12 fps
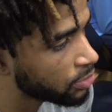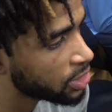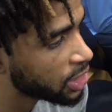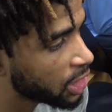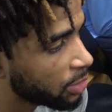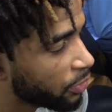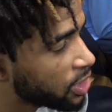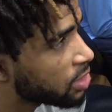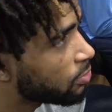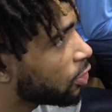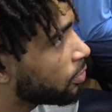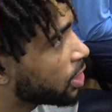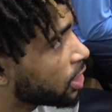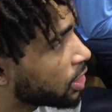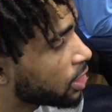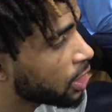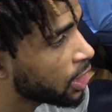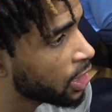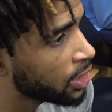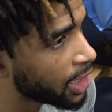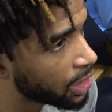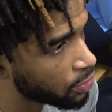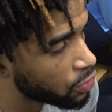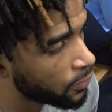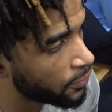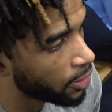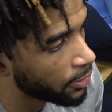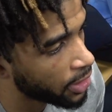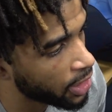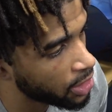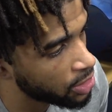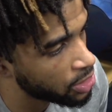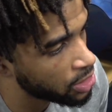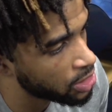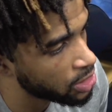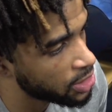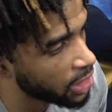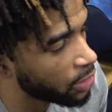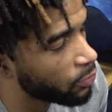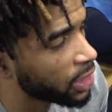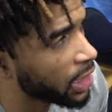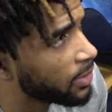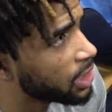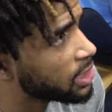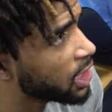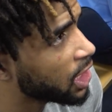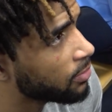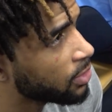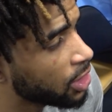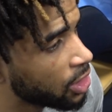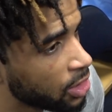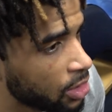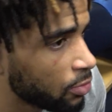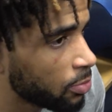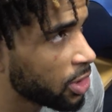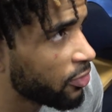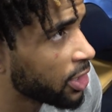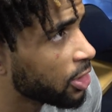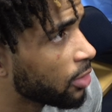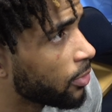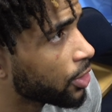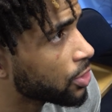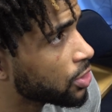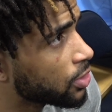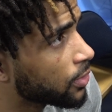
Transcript: stay in the present moment and not look too far ahead and just take it one game at a time, and then we'll be right there in March.